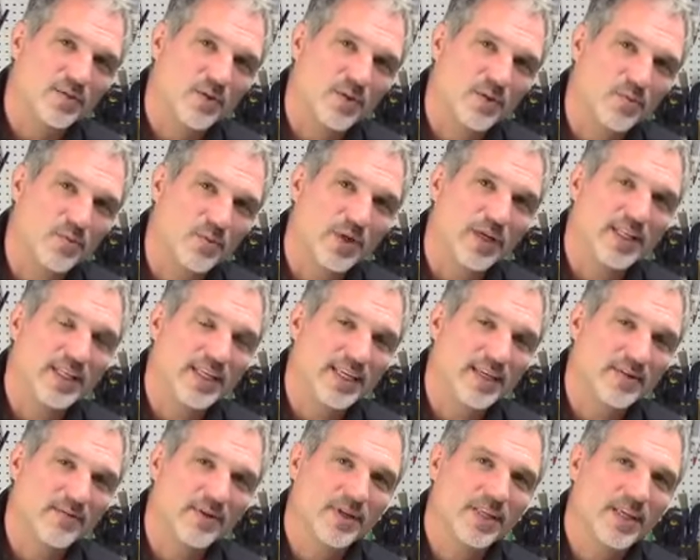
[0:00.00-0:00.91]
We
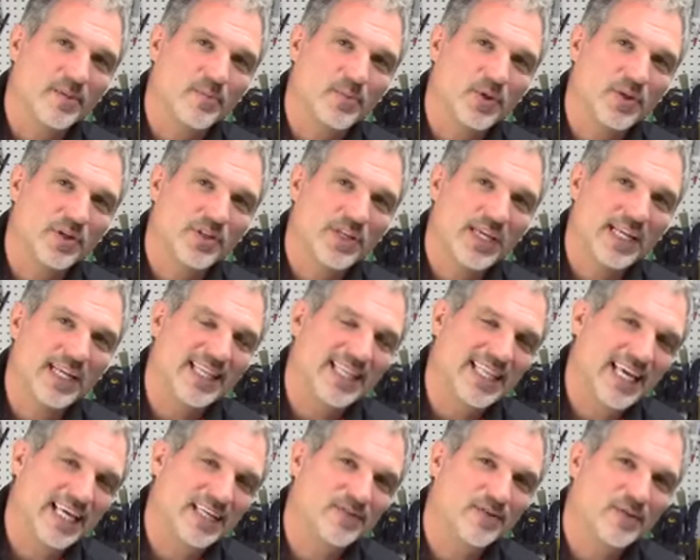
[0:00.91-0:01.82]
really, really appreciate it.
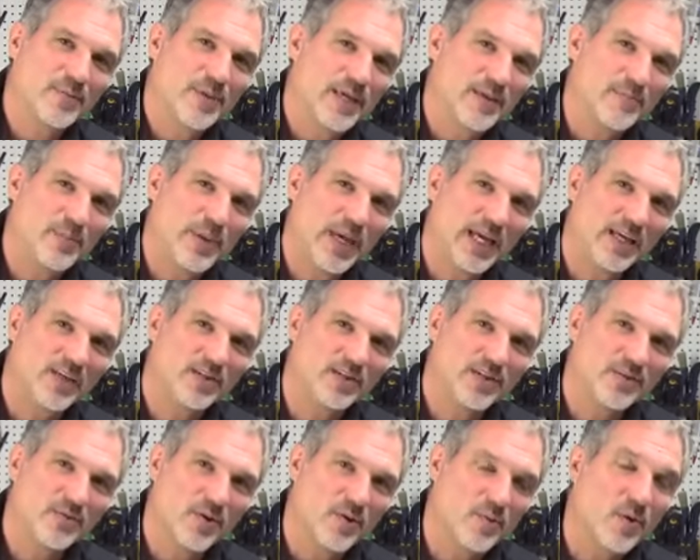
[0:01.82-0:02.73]
Thanks for being
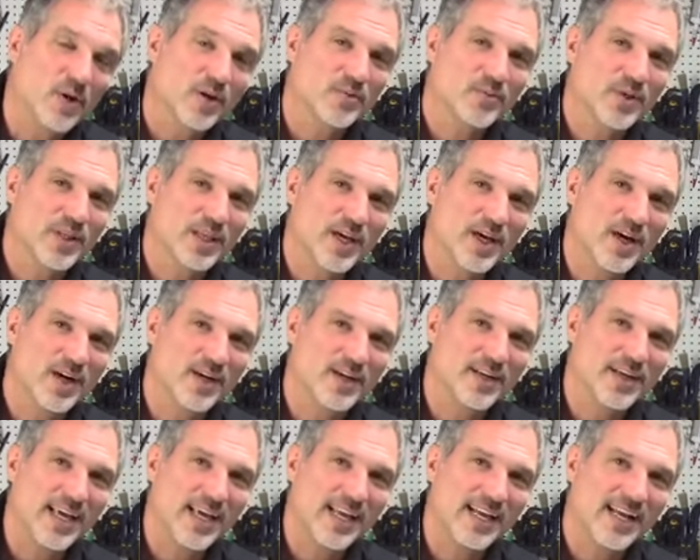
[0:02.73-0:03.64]
patient. We worked really hard
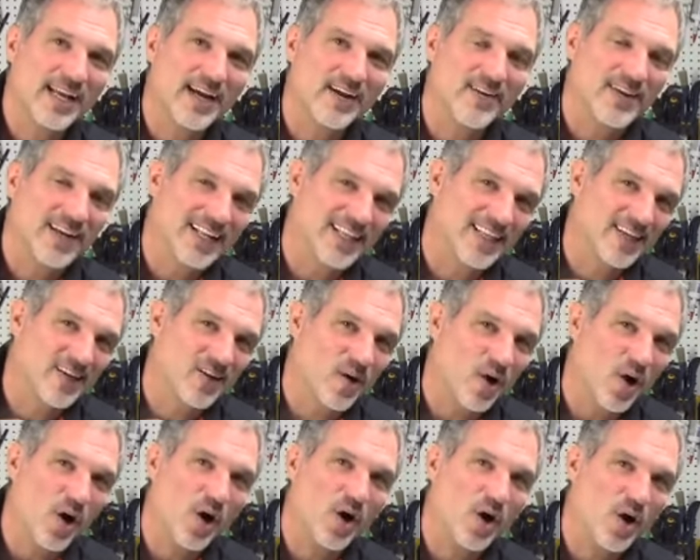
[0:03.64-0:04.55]
to get it out, and they're
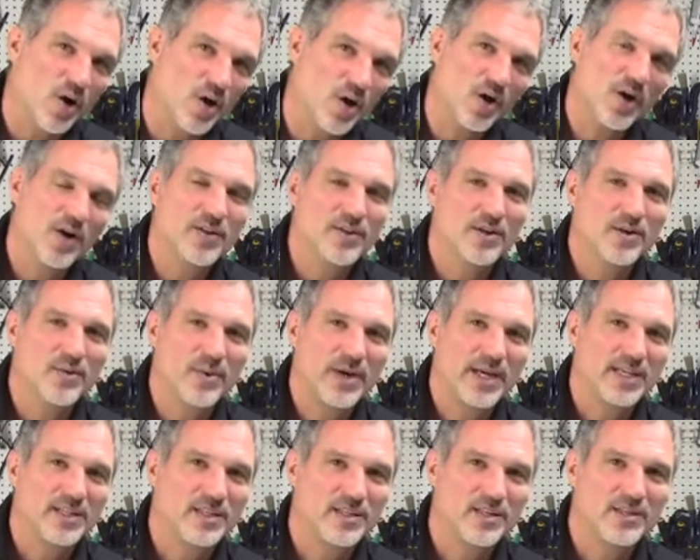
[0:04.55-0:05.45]
all on their
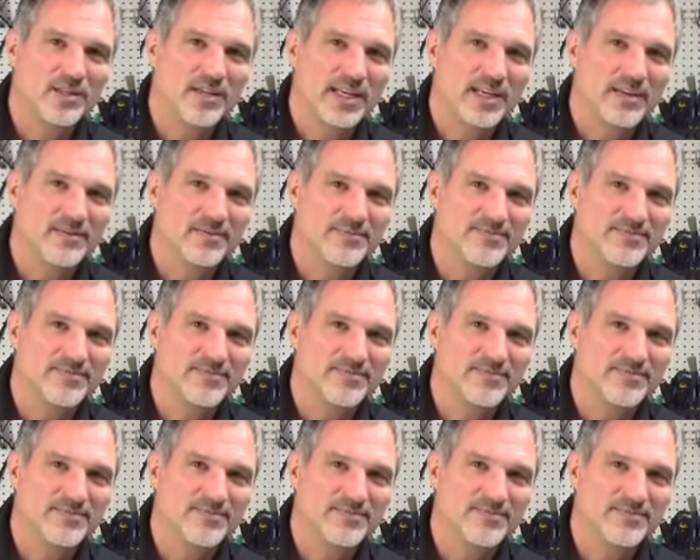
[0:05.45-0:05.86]
way to you now.